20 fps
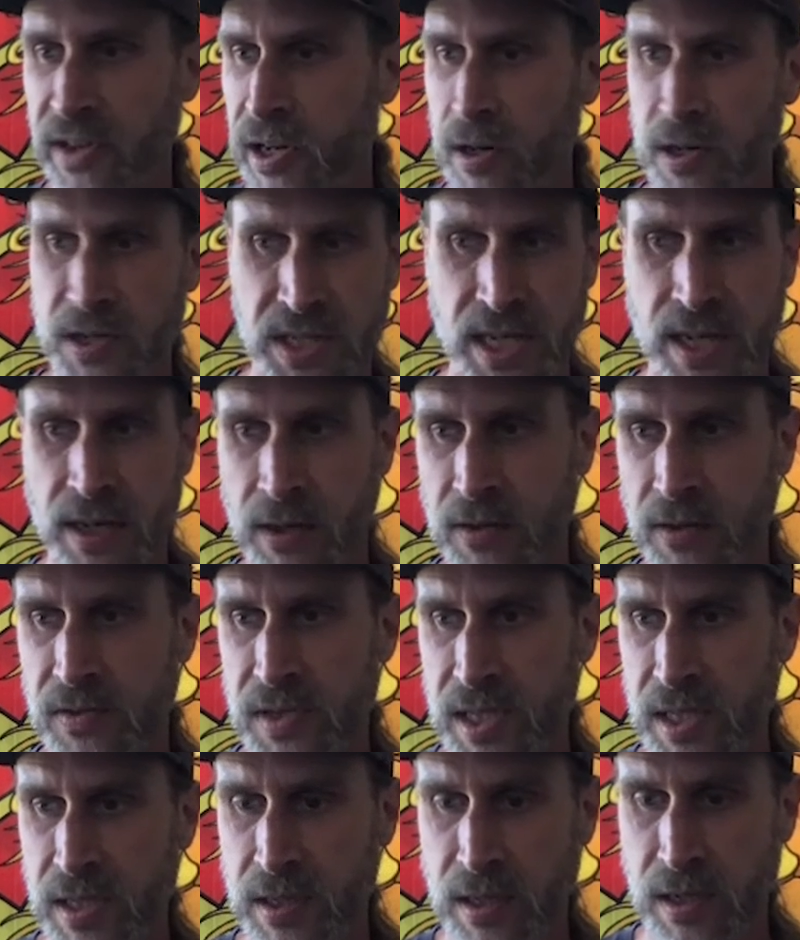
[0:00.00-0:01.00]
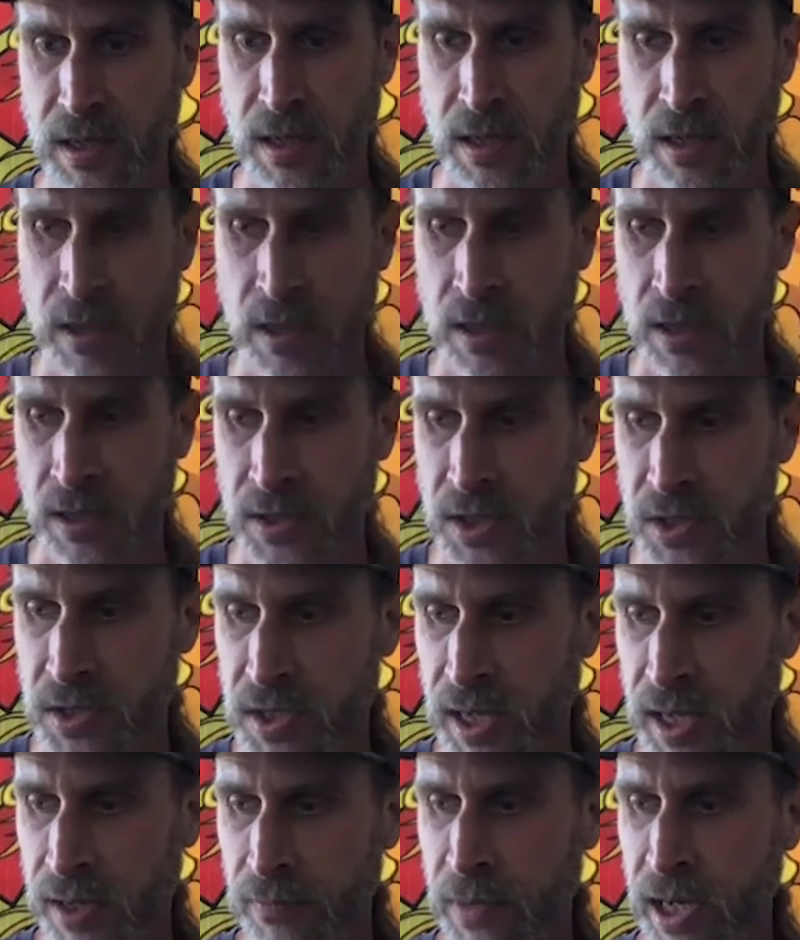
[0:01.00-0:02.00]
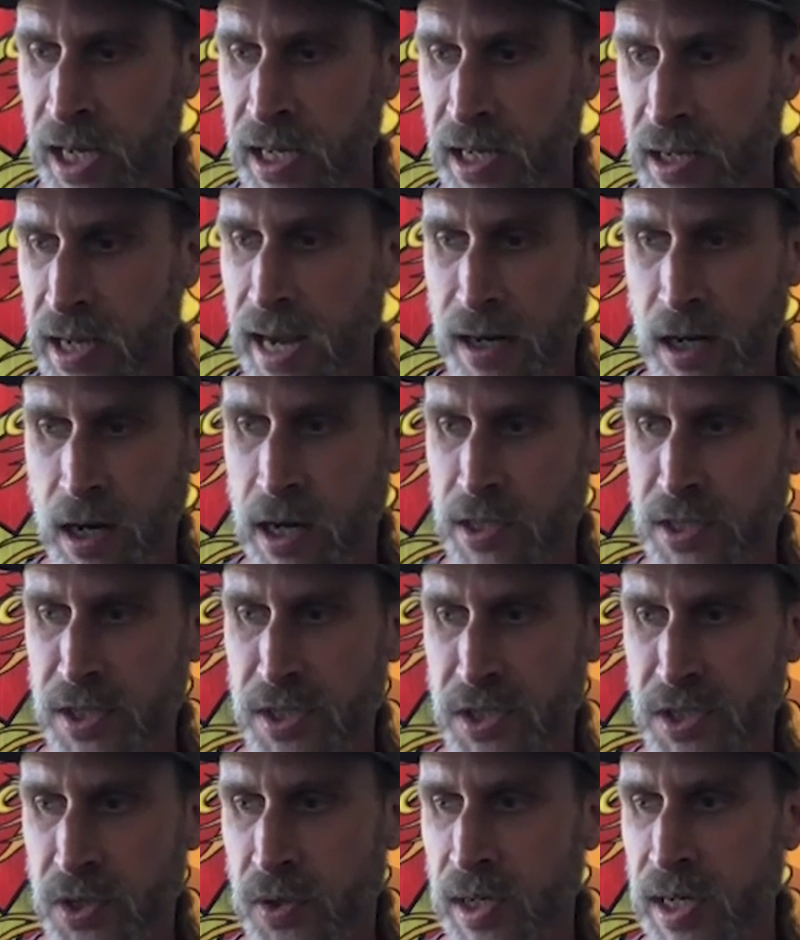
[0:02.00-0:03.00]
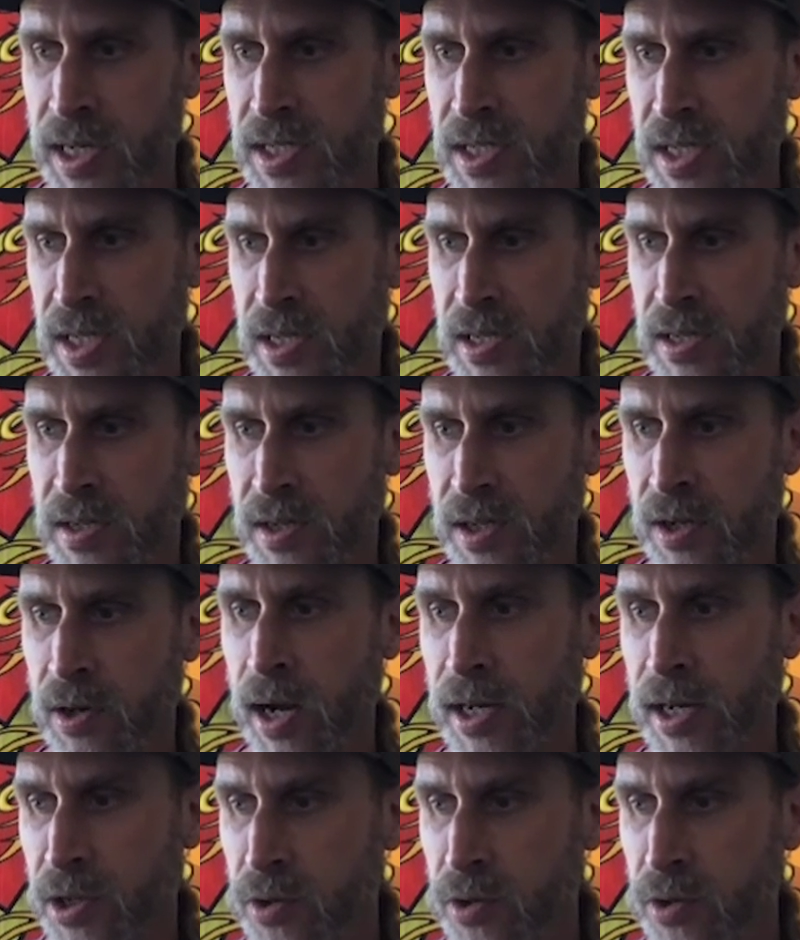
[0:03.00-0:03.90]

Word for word: ourselves and just like making that conscious choice. And, you know, I do